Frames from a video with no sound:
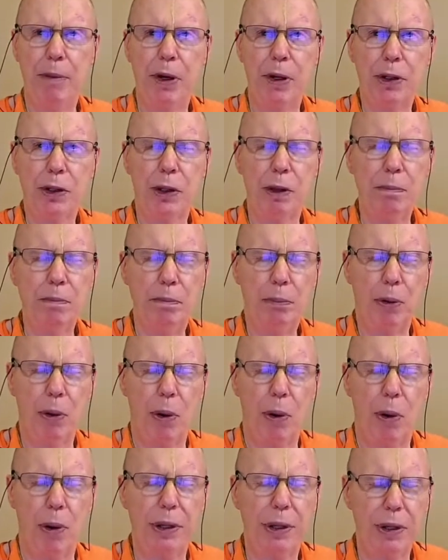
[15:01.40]

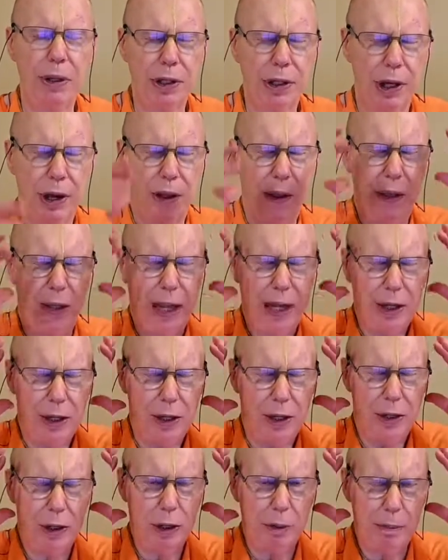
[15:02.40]
important
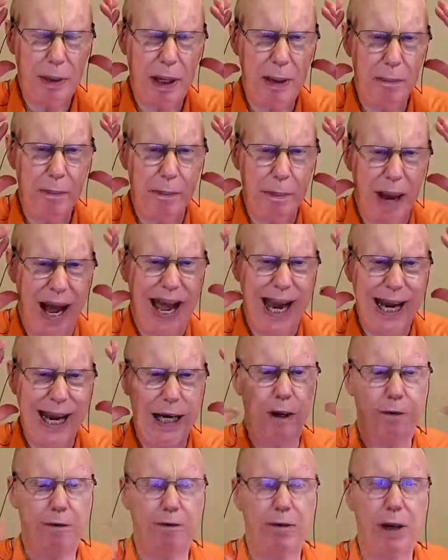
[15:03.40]
to be
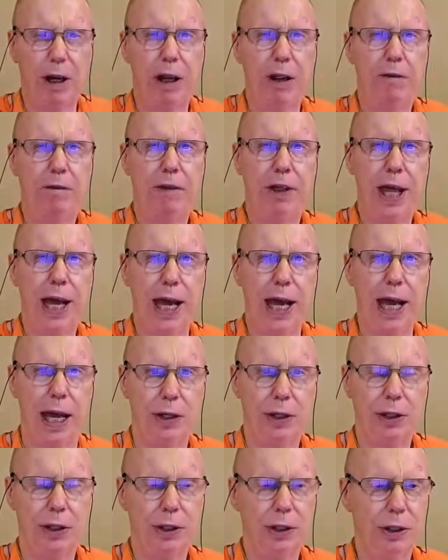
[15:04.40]
mindful of
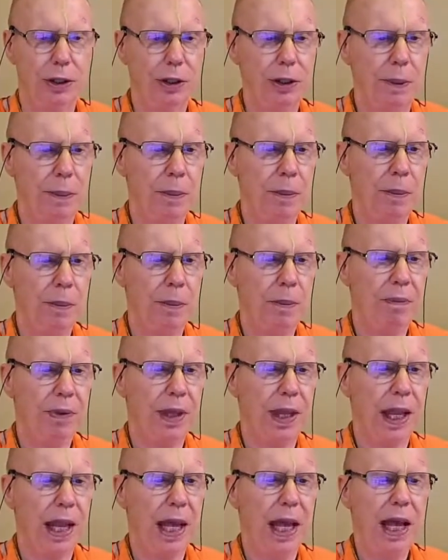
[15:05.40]
this,
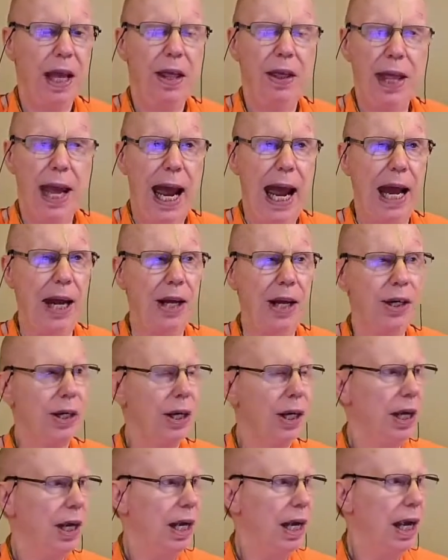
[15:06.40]
that
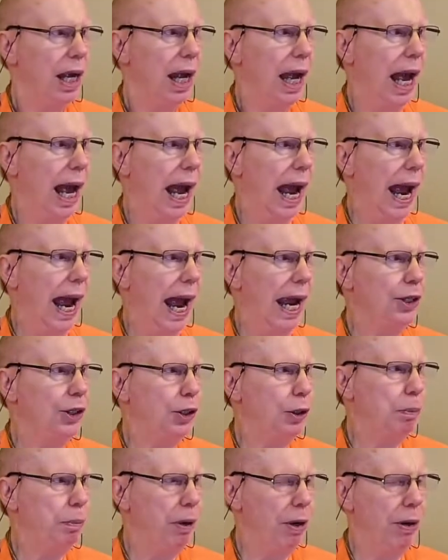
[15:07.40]
a
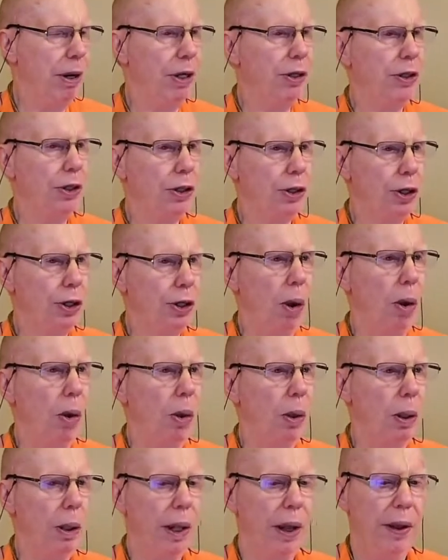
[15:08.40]
spirit
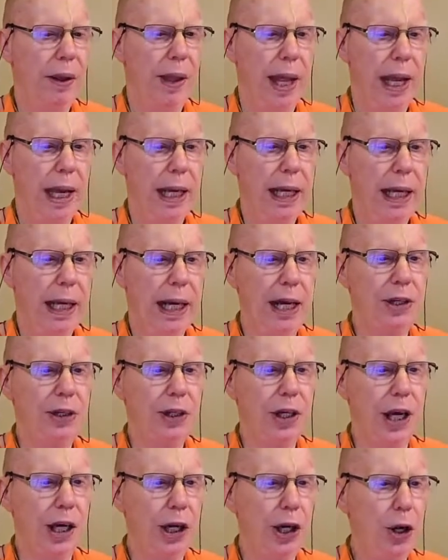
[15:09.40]
soul gets a
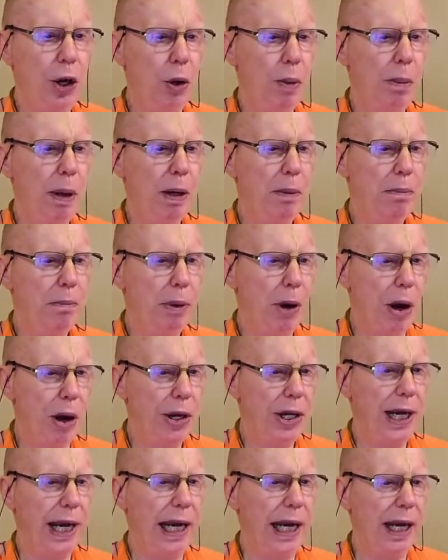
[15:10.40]
human
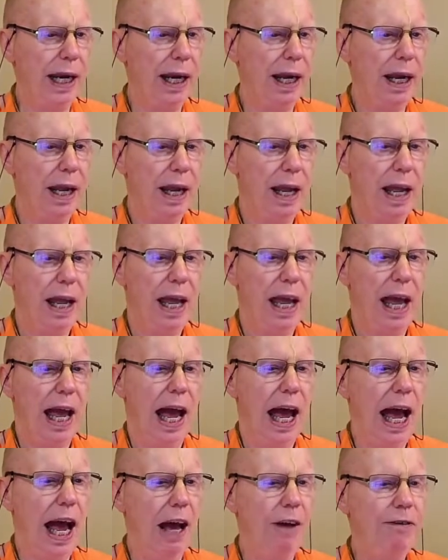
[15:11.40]
body
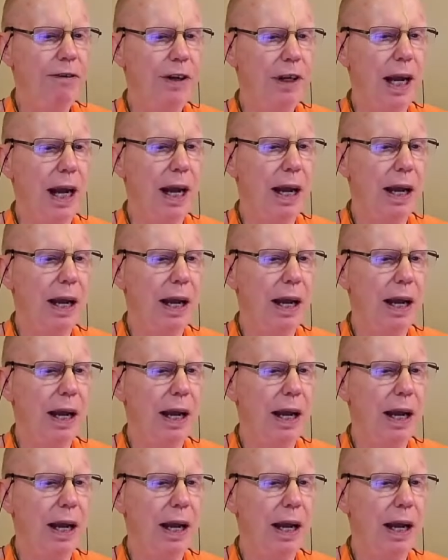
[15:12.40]
after